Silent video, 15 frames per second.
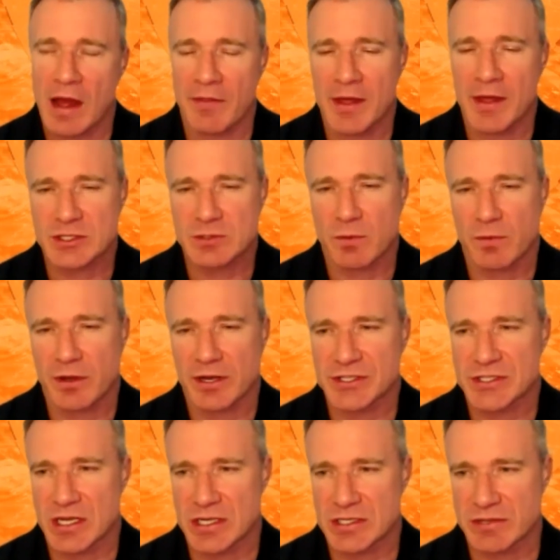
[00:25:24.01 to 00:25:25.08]
And that's where we're going to
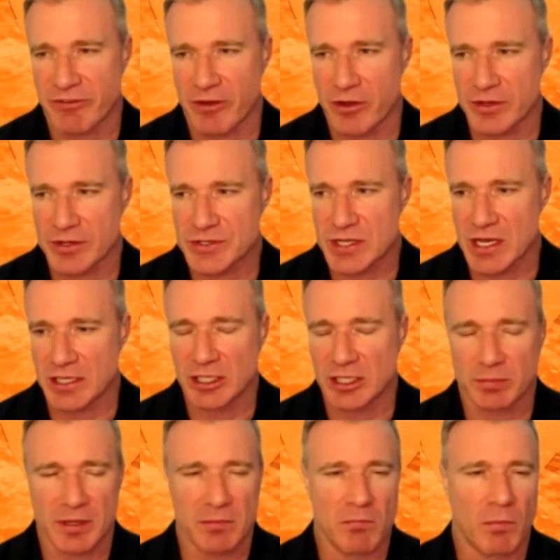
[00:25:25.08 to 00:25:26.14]
start to focus a
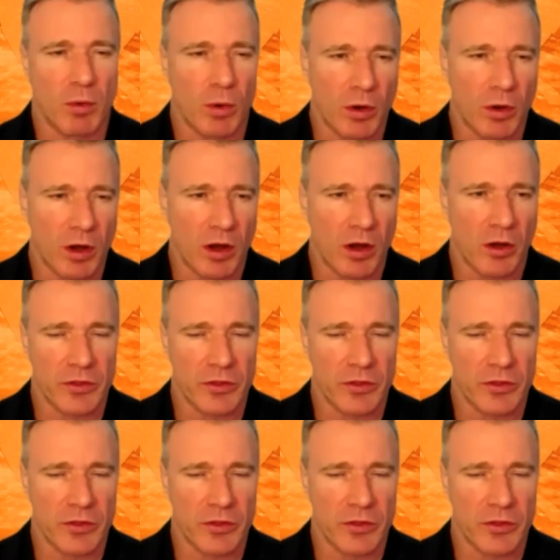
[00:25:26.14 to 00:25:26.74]
little bit more